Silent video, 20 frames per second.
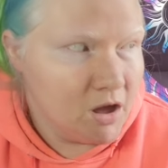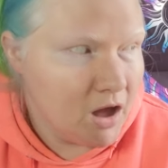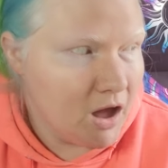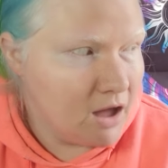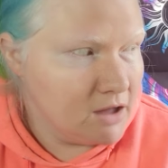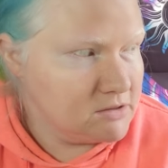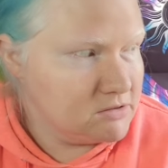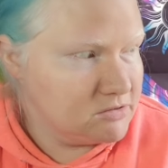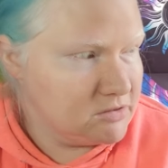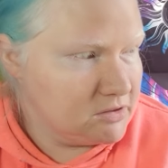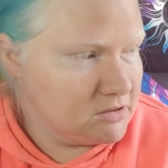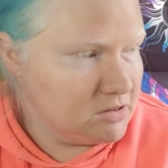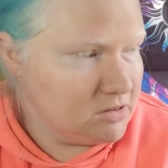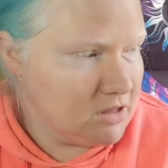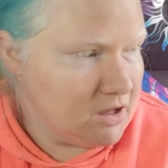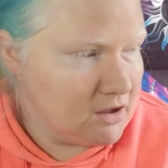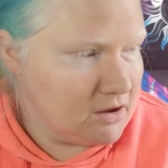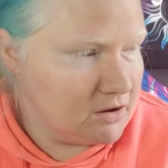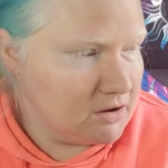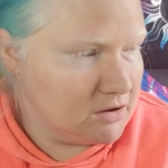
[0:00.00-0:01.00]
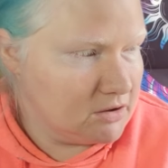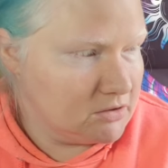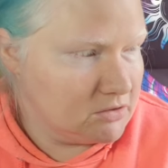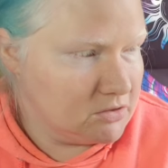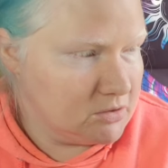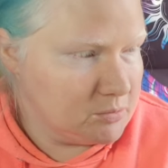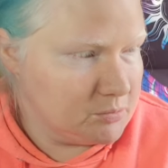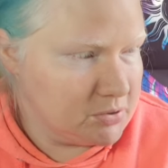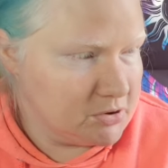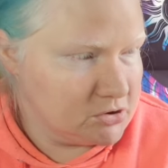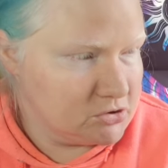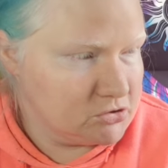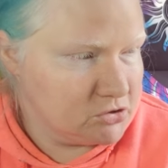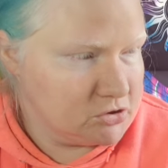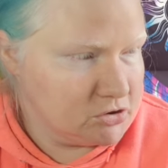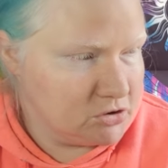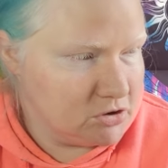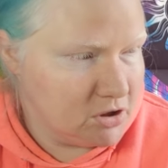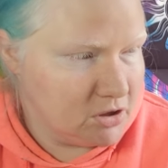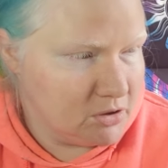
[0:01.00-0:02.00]
I did let the
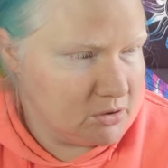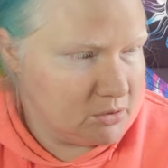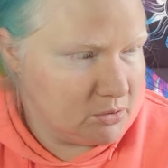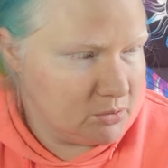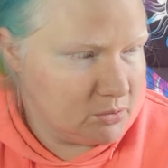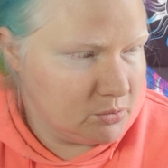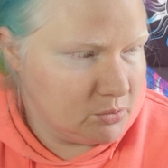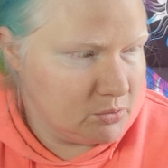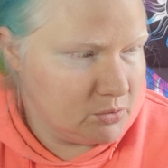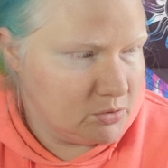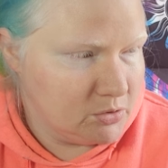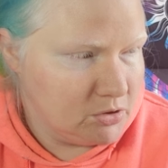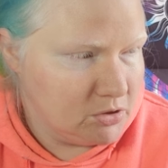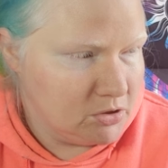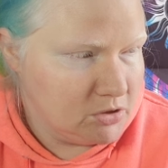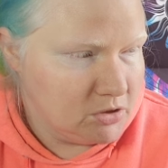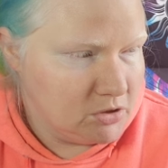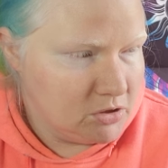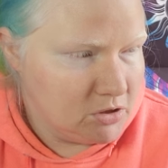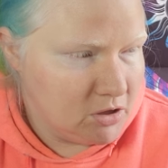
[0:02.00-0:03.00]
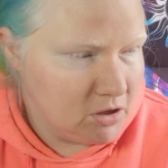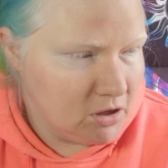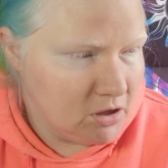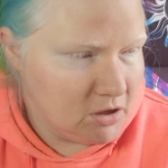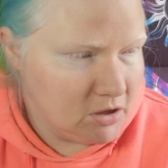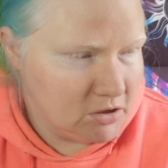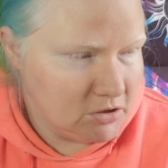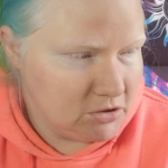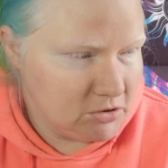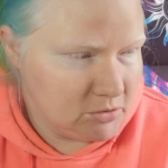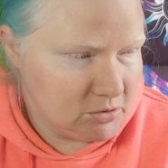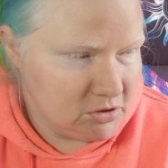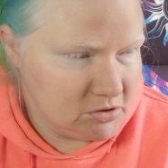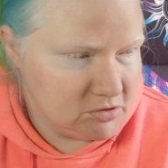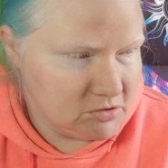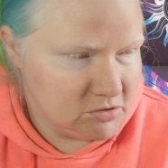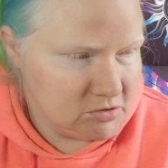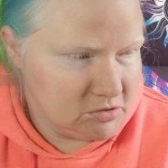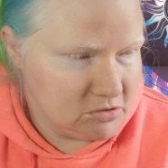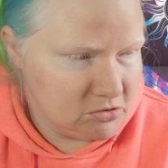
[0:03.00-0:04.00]
person know, uh, you know, I
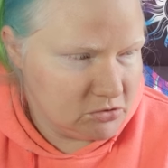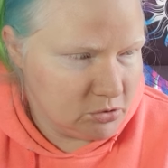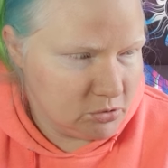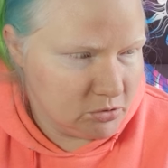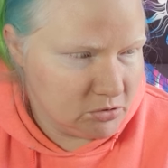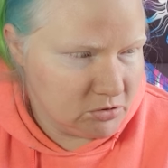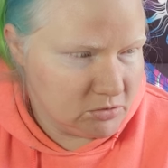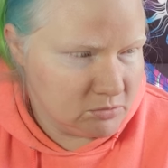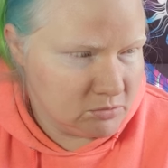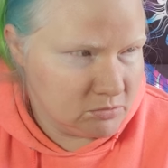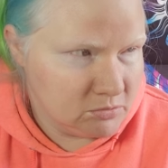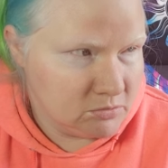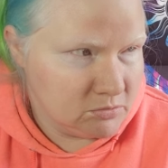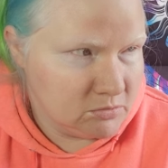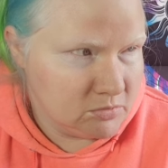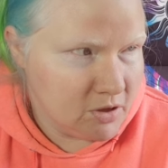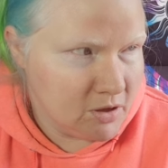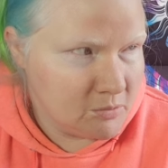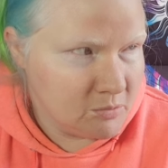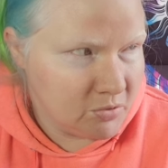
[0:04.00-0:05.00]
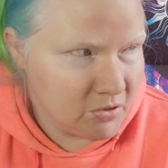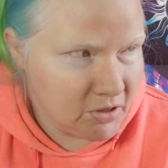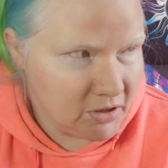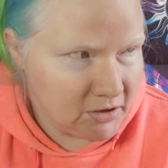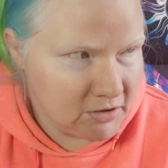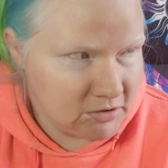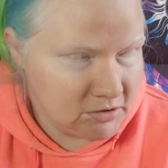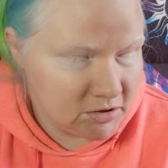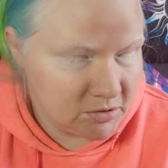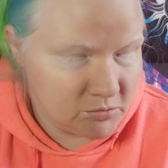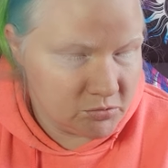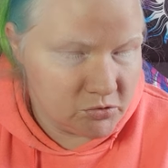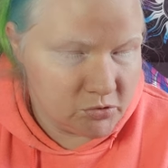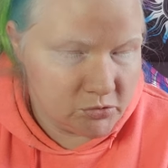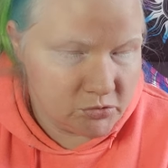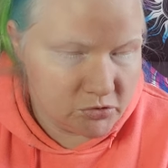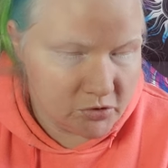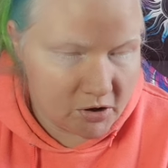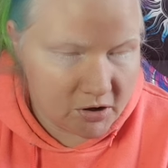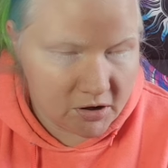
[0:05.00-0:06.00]
told him, I'm blind, I'm
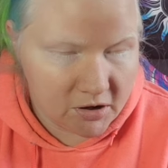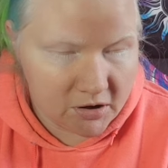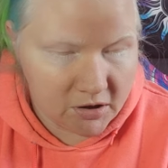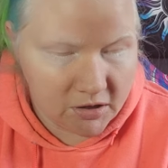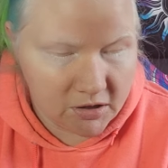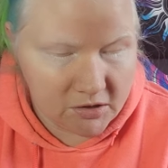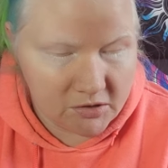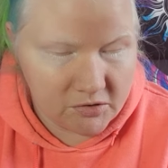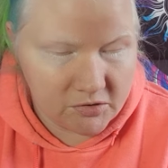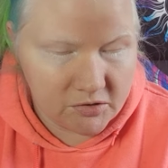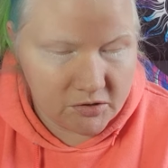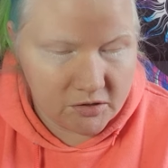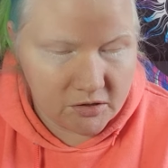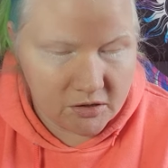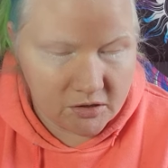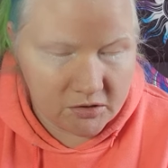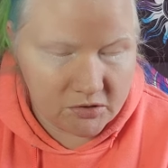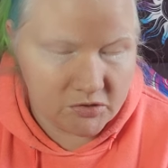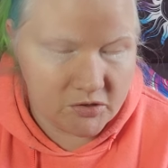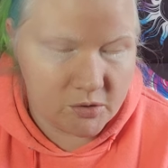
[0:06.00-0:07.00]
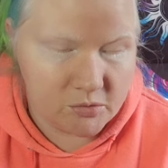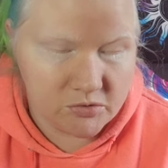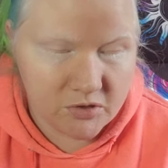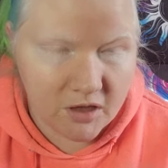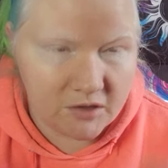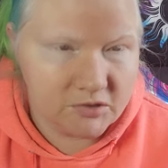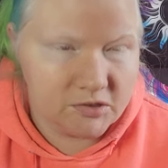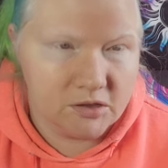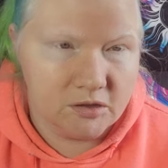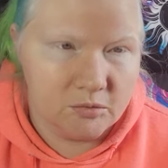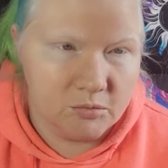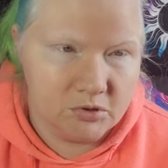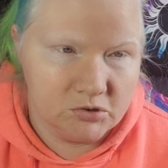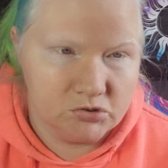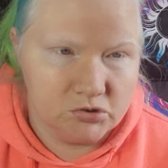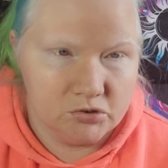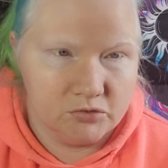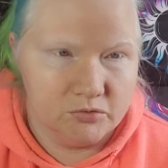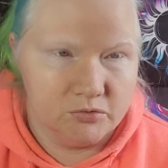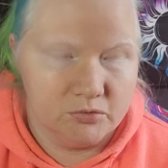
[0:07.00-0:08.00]
so sorry, because uh, I was asking a
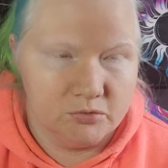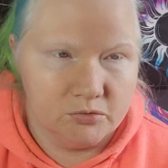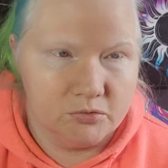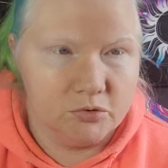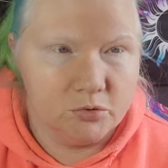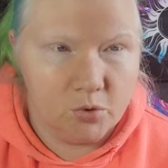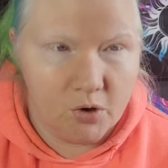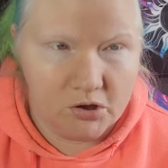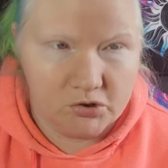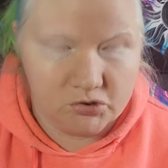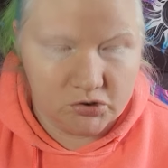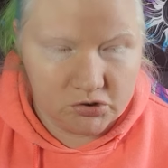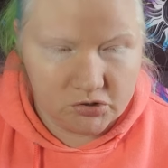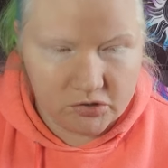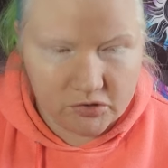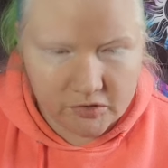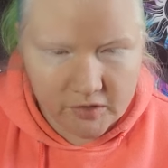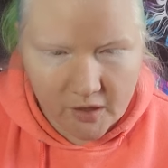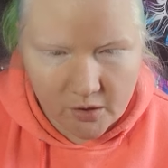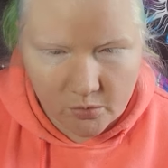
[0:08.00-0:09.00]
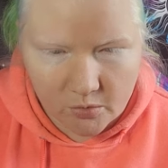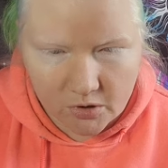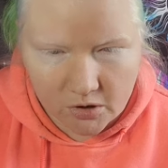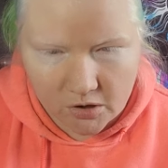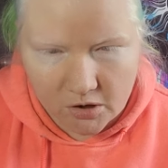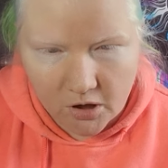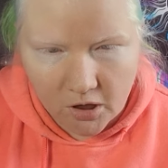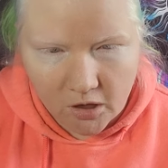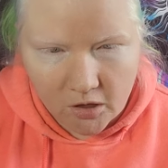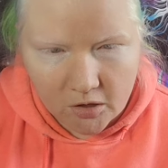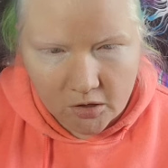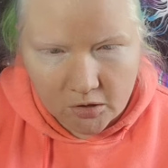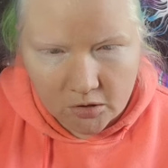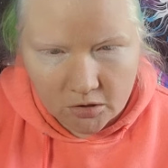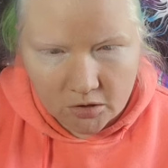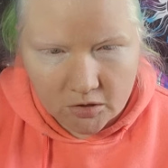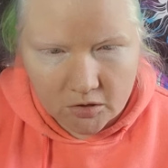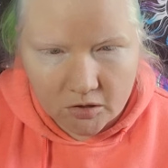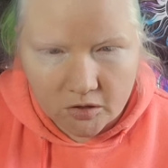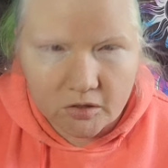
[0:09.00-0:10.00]
bunch of questions that were
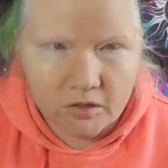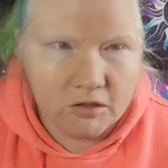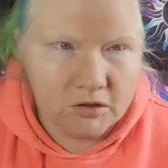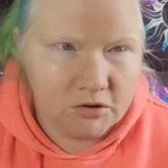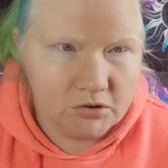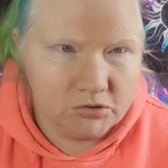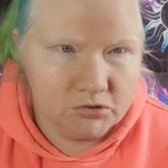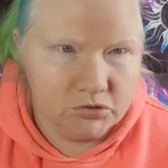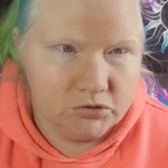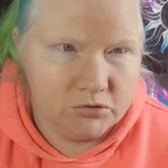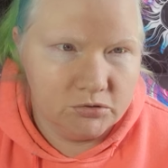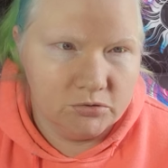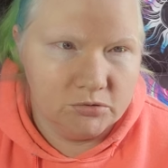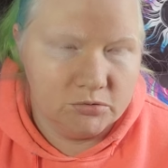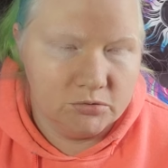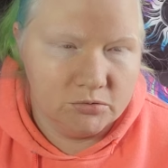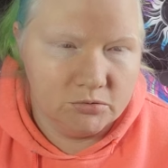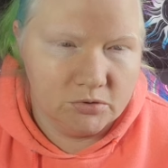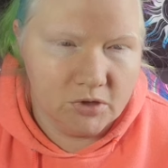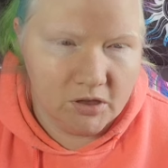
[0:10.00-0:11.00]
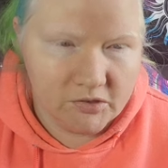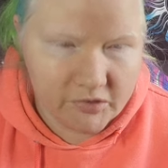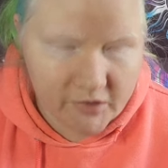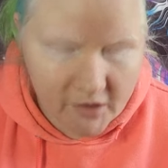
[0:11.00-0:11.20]
clear to a